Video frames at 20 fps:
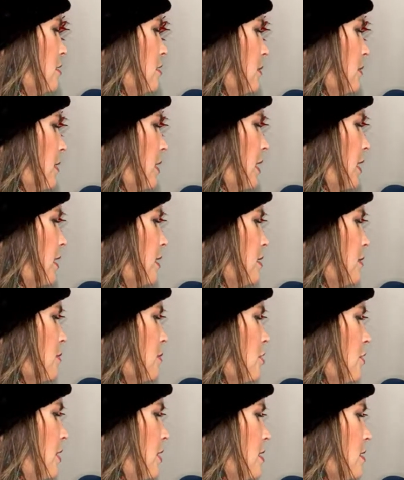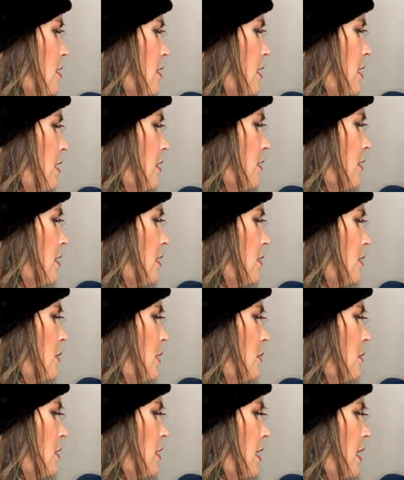just want to get some trees on here and then
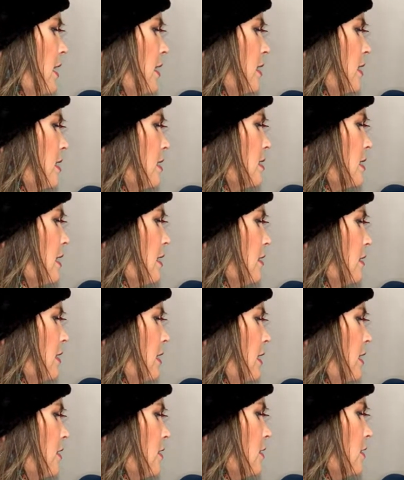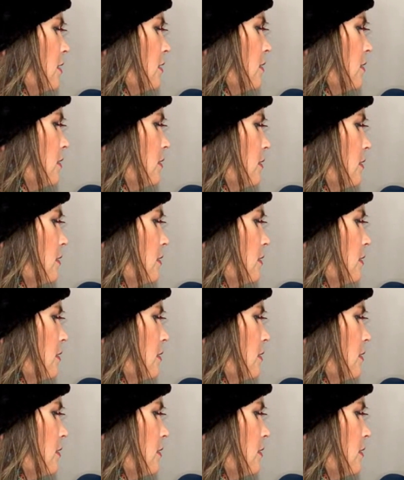we will line this out later.